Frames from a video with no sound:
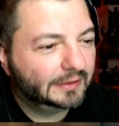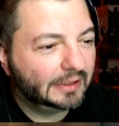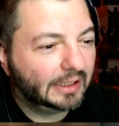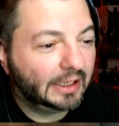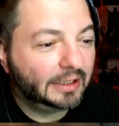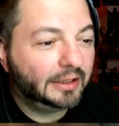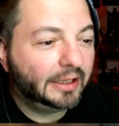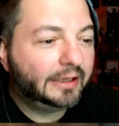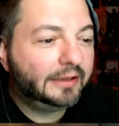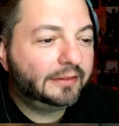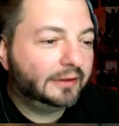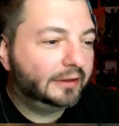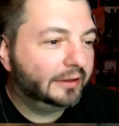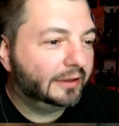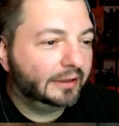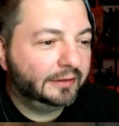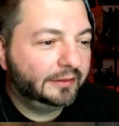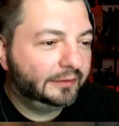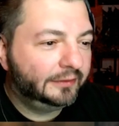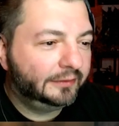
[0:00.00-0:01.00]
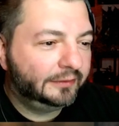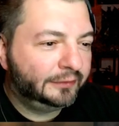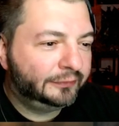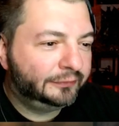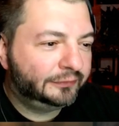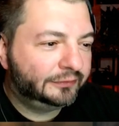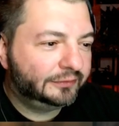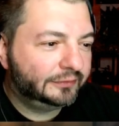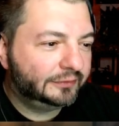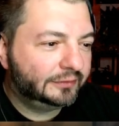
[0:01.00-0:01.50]
I like the, the
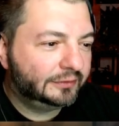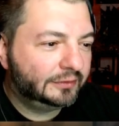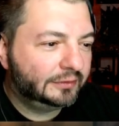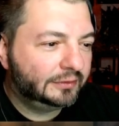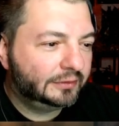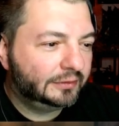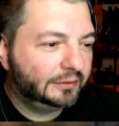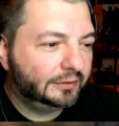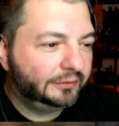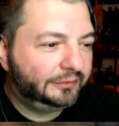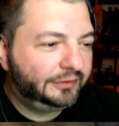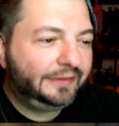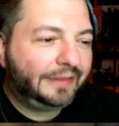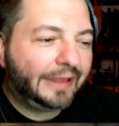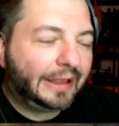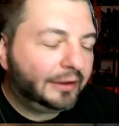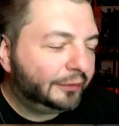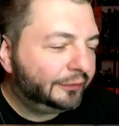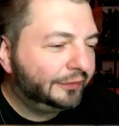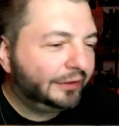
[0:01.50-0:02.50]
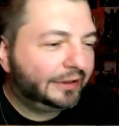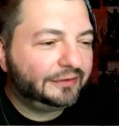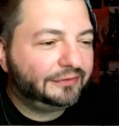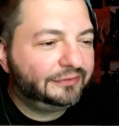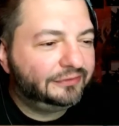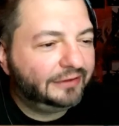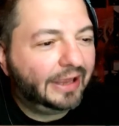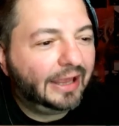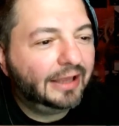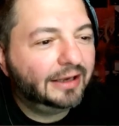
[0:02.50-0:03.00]
this. See, that looks like a
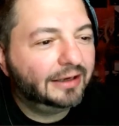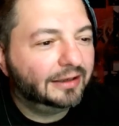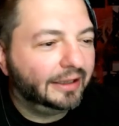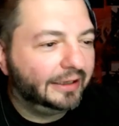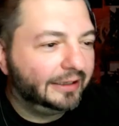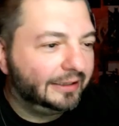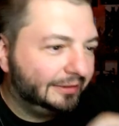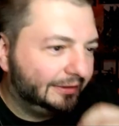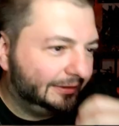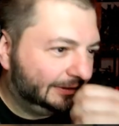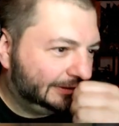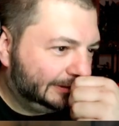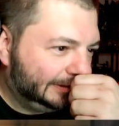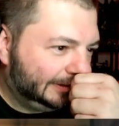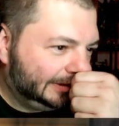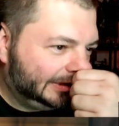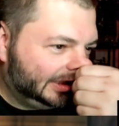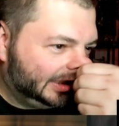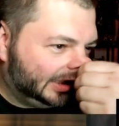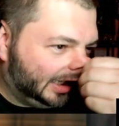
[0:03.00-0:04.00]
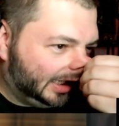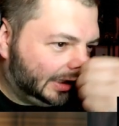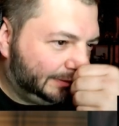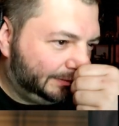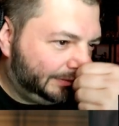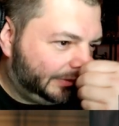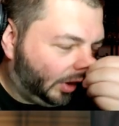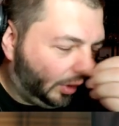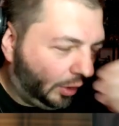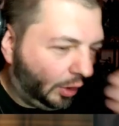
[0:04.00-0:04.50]
set, like
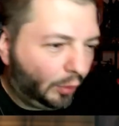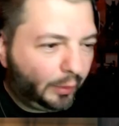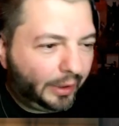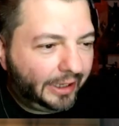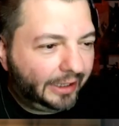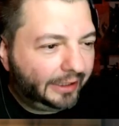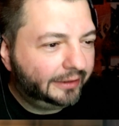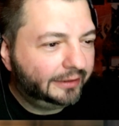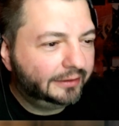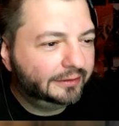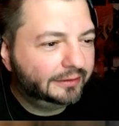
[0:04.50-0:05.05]
um, the hallway.